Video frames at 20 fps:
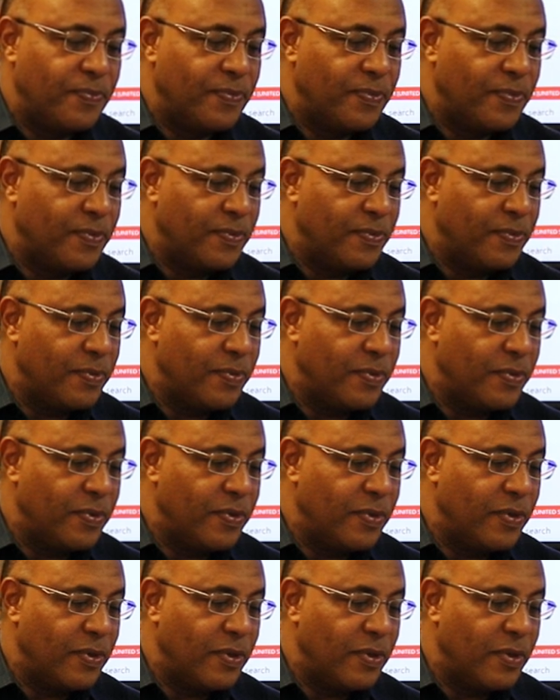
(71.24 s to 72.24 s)

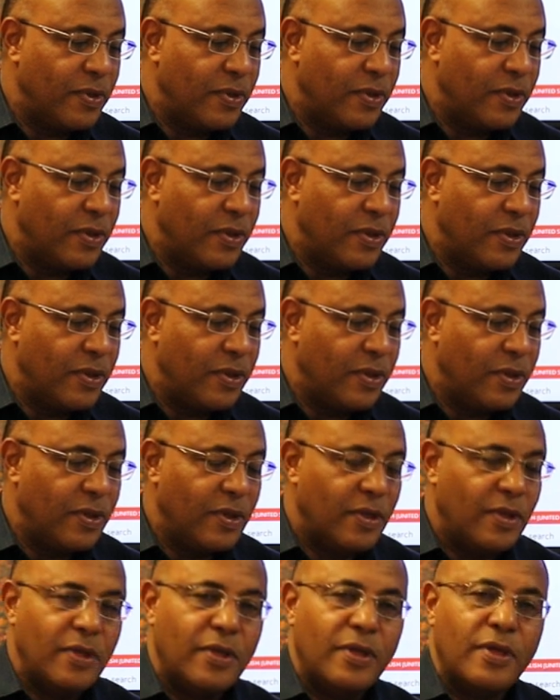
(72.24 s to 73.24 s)

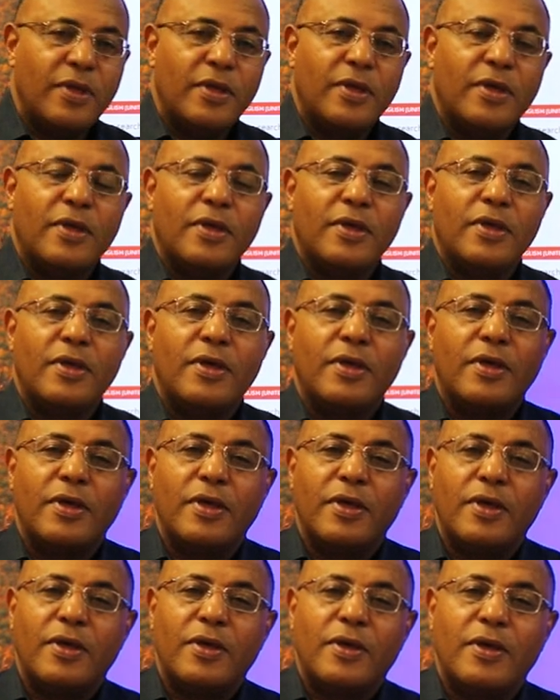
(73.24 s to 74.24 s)

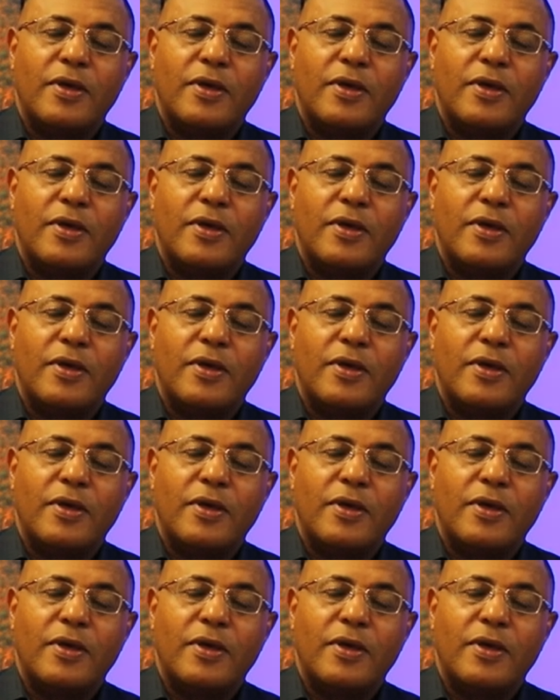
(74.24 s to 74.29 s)
Nobody speaks.